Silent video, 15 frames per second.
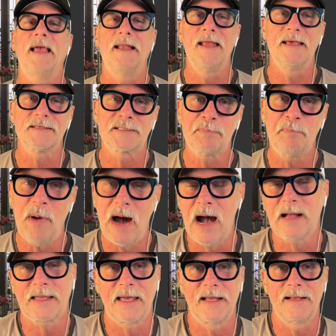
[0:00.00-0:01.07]
his
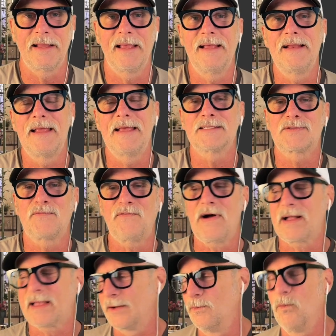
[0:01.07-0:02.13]
pocket, in his
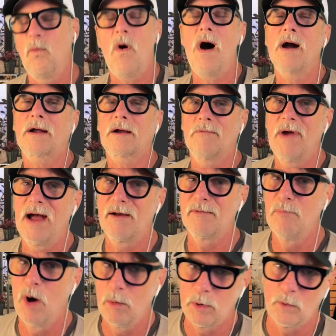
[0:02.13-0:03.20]
fucking walk around
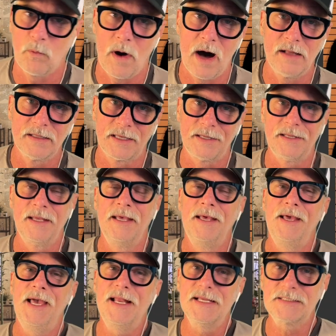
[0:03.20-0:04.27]
mobile wallet,
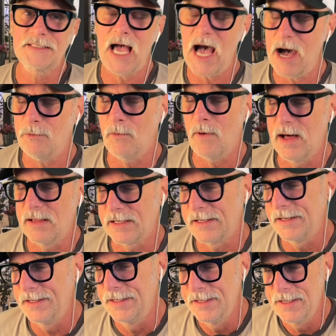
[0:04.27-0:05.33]
in his hot wallet,
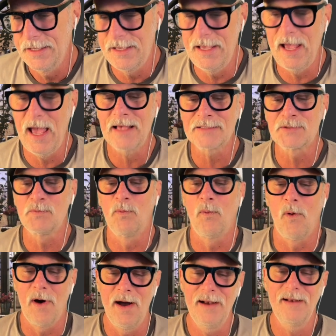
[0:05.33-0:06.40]
he has
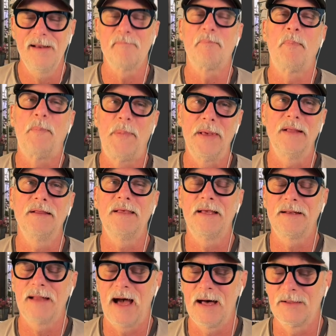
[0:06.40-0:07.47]
$1 billion
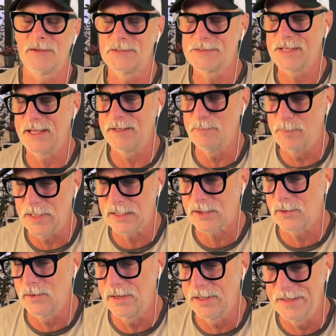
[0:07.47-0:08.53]
in
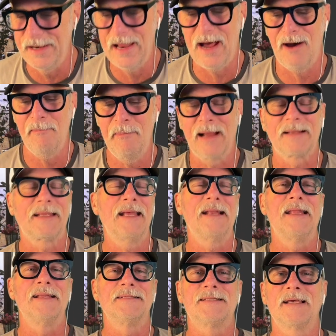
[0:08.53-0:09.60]
Bitcoin. Now, I'm not getting
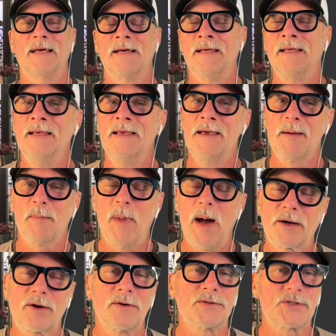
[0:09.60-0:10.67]
into
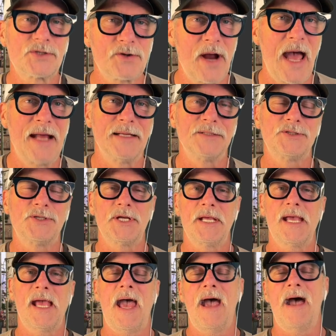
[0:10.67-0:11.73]

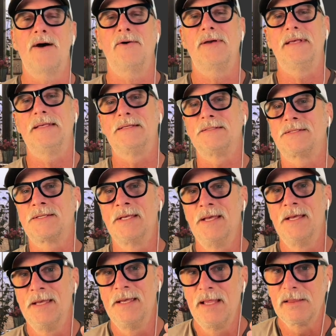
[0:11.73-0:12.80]
MicroStrategy, how he's
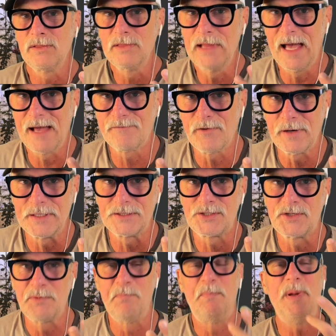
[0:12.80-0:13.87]
leveraged
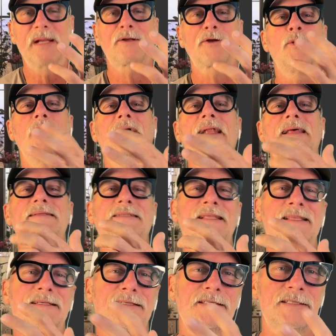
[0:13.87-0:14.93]
Bitcoin into
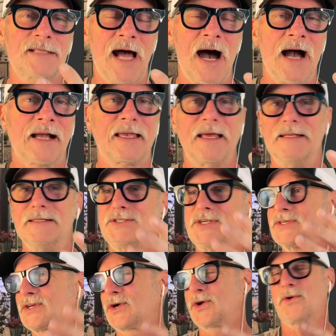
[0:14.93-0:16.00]
the stock and
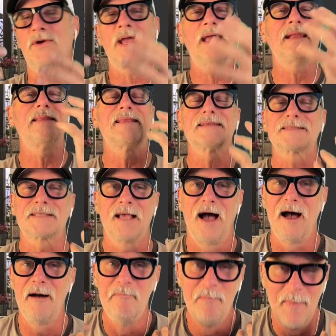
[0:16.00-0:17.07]
just created this
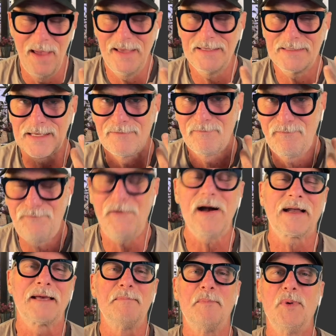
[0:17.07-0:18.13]
amazing
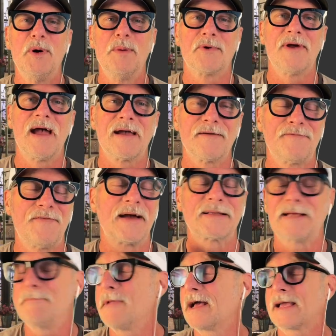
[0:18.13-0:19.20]
fucking boomerang effect.
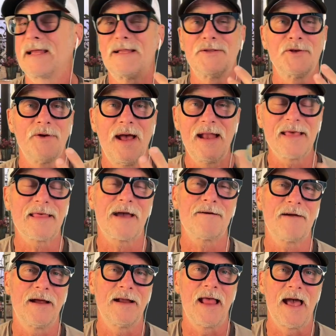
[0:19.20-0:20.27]
I'm not going to do any of that
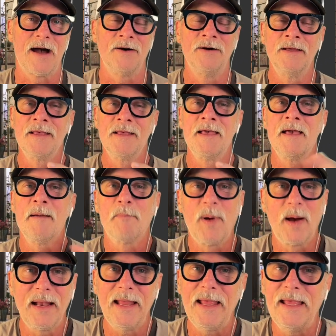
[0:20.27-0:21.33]
right now,
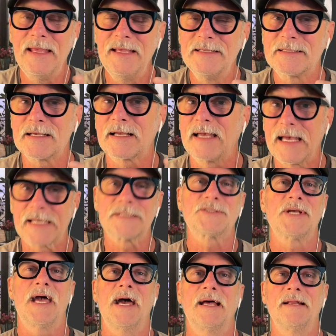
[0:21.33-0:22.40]
but he's a giga
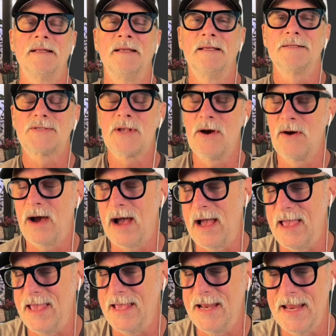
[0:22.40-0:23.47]
chad. So
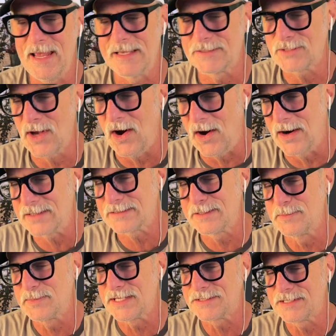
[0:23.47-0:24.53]
it is awesome
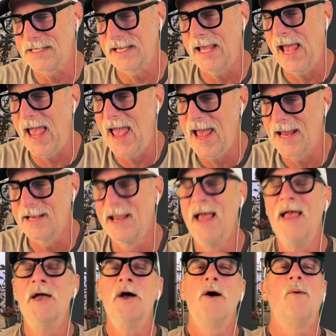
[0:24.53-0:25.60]
to see. And
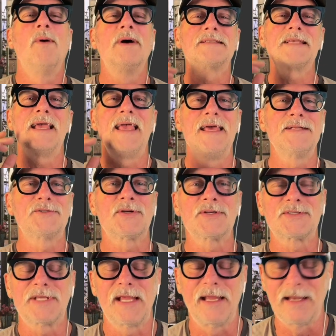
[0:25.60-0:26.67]
what's
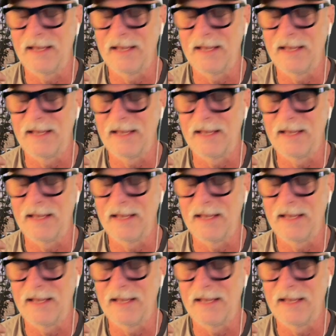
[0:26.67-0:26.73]
interesting